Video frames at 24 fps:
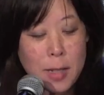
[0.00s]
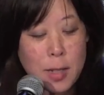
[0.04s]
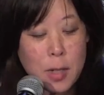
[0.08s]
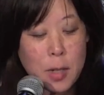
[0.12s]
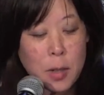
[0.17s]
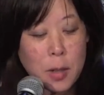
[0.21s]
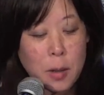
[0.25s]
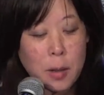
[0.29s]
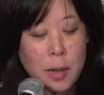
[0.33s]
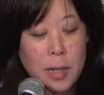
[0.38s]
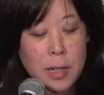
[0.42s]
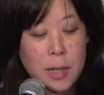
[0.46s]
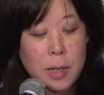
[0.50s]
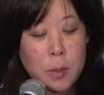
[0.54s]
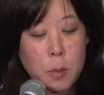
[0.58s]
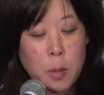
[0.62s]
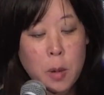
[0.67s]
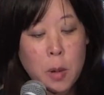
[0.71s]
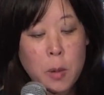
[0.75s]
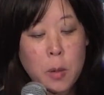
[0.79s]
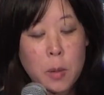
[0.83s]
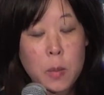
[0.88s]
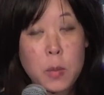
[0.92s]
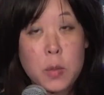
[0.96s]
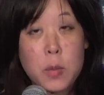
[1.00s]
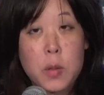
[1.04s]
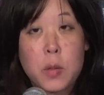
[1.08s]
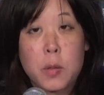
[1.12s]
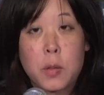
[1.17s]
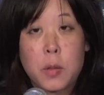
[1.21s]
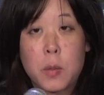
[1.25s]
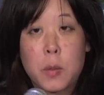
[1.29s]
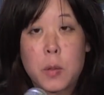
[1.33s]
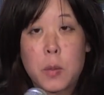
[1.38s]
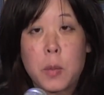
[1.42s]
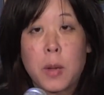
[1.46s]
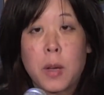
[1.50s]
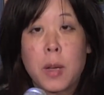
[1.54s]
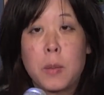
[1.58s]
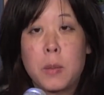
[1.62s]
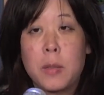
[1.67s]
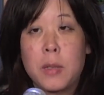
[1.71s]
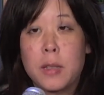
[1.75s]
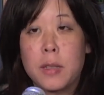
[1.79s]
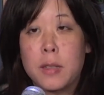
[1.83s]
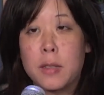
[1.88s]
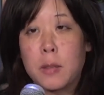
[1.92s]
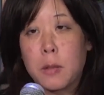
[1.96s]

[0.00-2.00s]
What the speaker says: curating poems from the public.